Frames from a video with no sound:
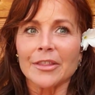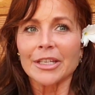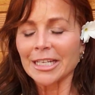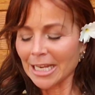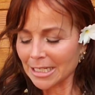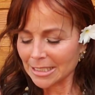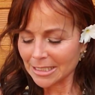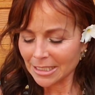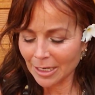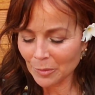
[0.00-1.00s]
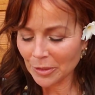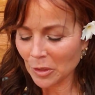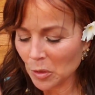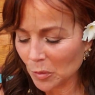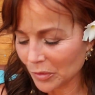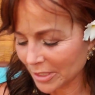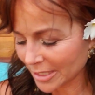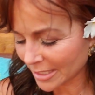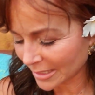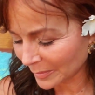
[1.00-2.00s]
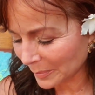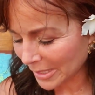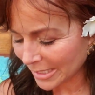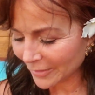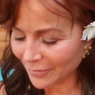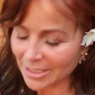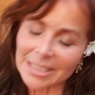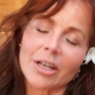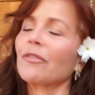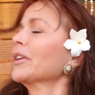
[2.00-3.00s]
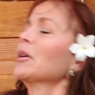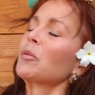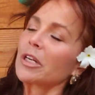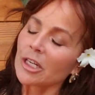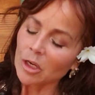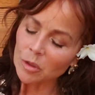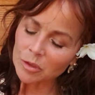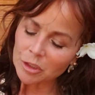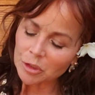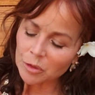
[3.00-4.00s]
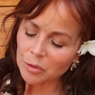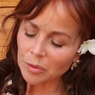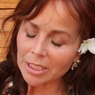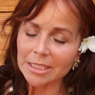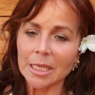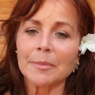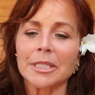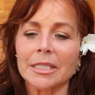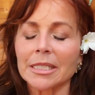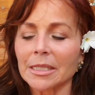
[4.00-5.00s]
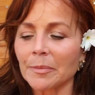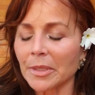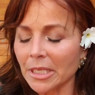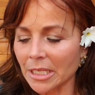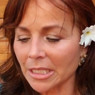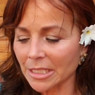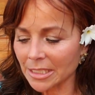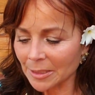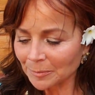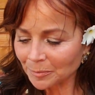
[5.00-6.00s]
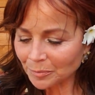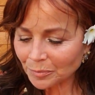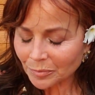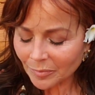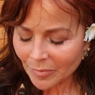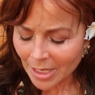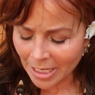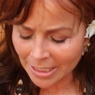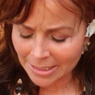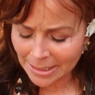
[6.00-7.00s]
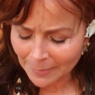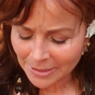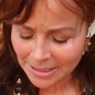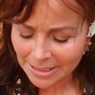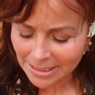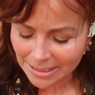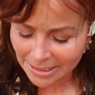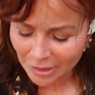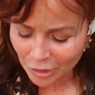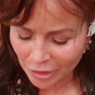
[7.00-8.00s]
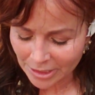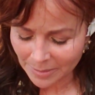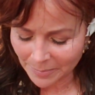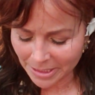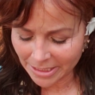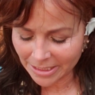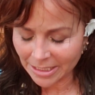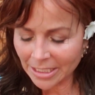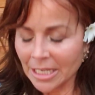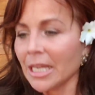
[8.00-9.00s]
The next, I want to hold this belief in self, and I want to go to acceptance, because acceptance doesn't just mean